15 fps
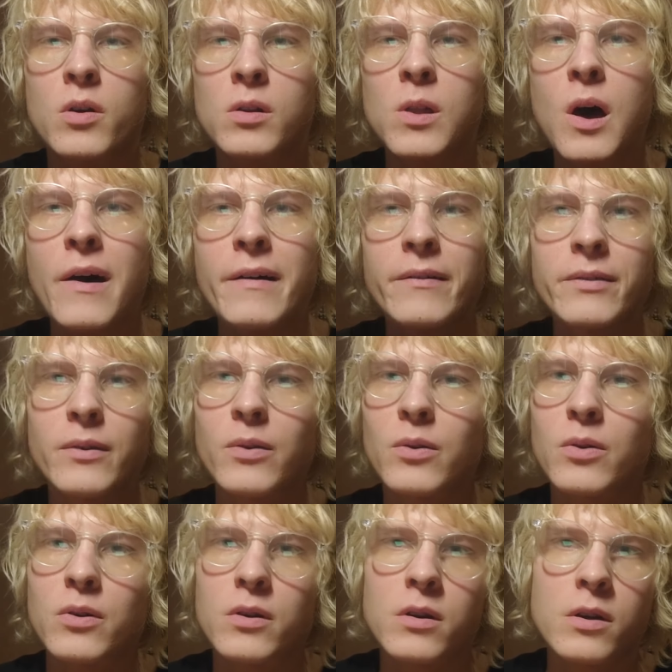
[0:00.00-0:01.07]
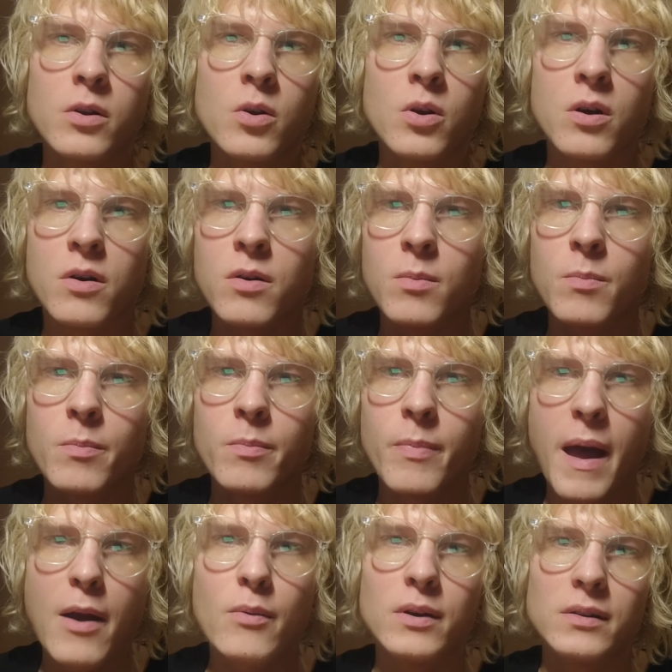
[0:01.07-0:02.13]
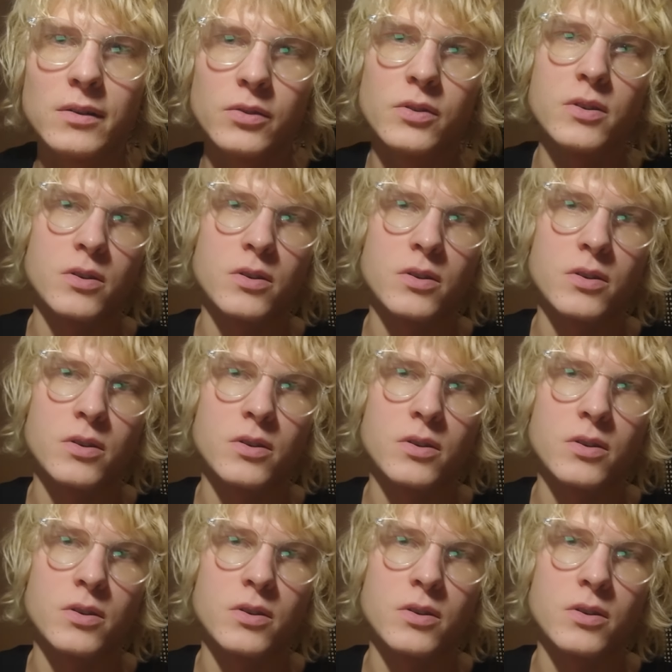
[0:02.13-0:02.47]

love, or your parent,